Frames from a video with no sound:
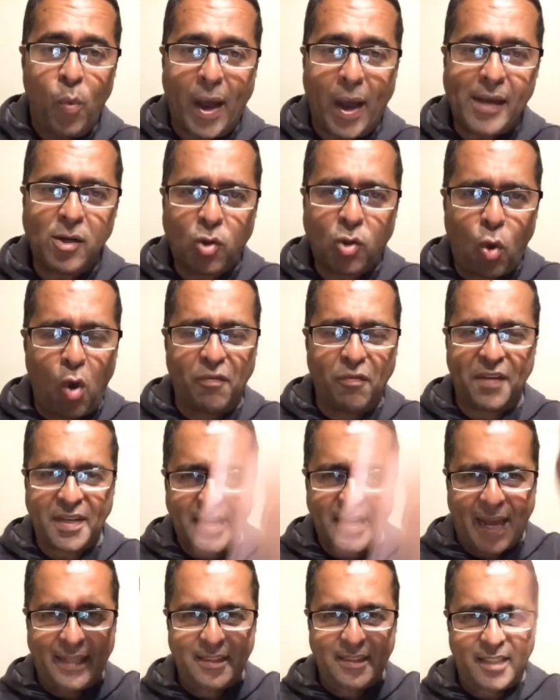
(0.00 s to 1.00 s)
When
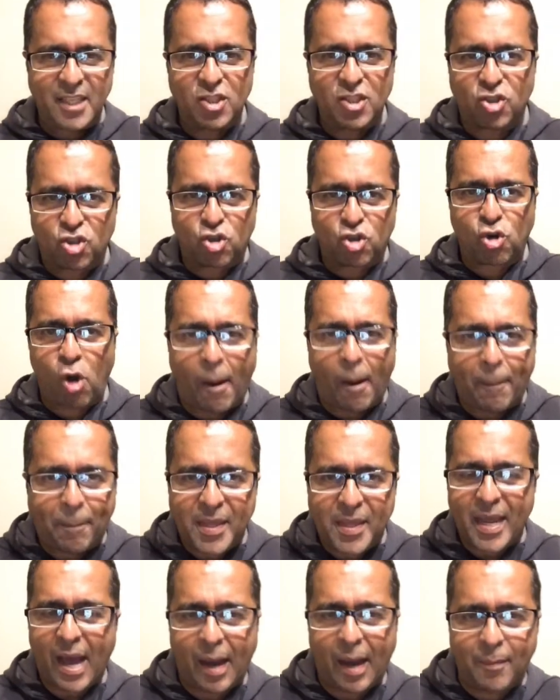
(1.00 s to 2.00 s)
COVID-19
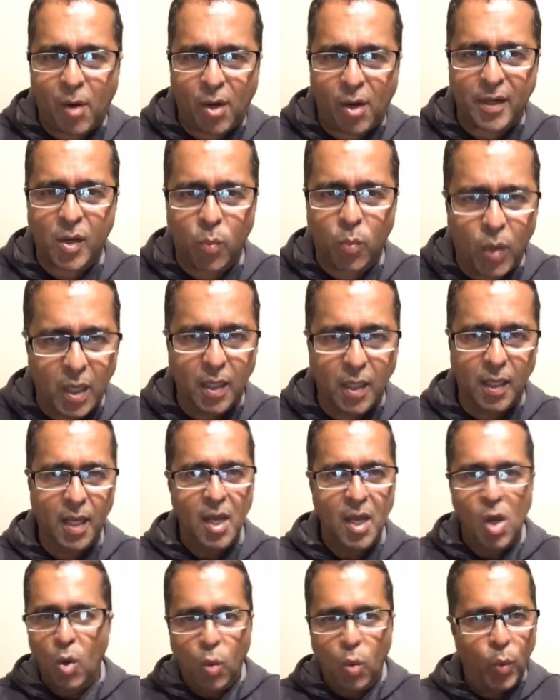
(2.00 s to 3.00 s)
dropped the hammer on the
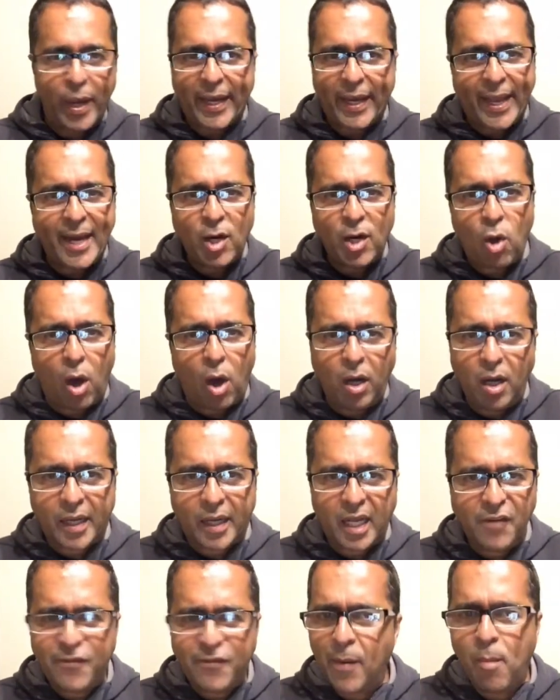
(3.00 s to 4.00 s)
world, we didn't go
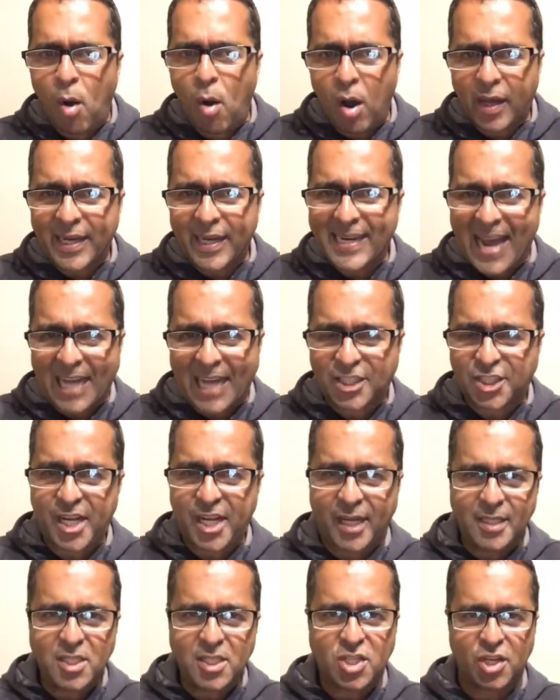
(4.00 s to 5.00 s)
looking for more
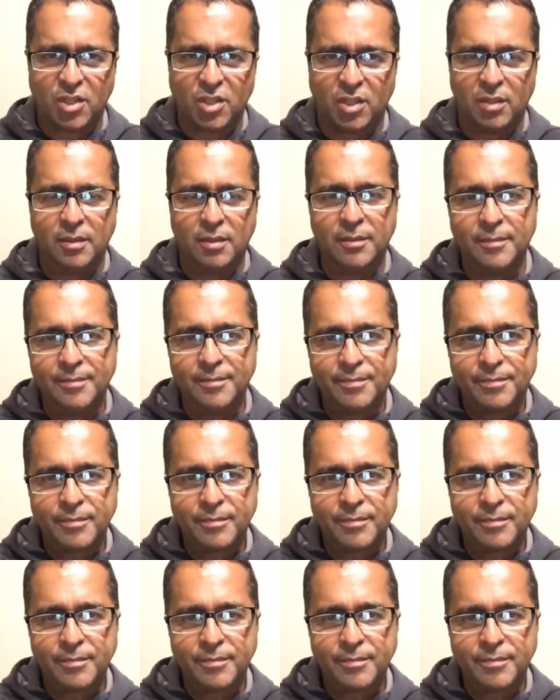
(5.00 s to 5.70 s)
Kardashians, you know.